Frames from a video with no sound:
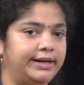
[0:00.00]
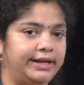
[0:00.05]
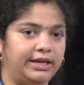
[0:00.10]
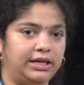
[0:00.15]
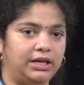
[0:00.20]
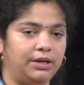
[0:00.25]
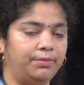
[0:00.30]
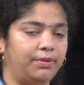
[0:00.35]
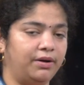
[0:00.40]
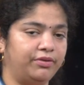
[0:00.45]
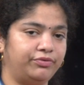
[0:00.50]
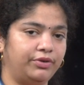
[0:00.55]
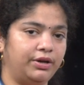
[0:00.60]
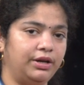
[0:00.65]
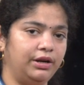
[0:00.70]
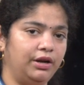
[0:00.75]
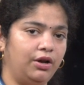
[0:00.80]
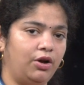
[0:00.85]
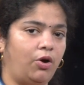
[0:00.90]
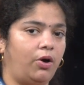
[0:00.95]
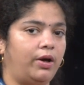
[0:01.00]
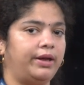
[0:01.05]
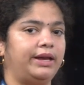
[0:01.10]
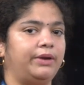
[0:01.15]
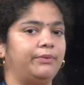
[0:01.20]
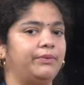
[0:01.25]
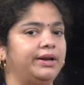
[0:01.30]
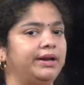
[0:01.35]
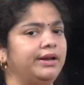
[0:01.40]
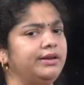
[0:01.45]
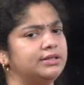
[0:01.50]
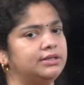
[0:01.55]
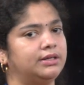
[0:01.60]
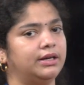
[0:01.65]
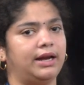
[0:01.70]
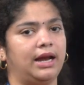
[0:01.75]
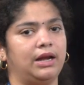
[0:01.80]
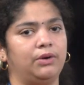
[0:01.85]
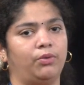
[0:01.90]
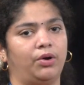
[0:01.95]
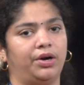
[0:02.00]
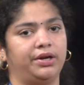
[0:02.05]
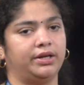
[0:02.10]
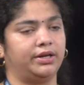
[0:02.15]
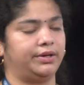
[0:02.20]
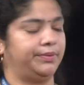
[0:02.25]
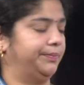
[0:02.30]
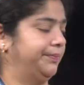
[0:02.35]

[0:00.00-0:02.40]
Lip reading: TE buffer or even in sterile water.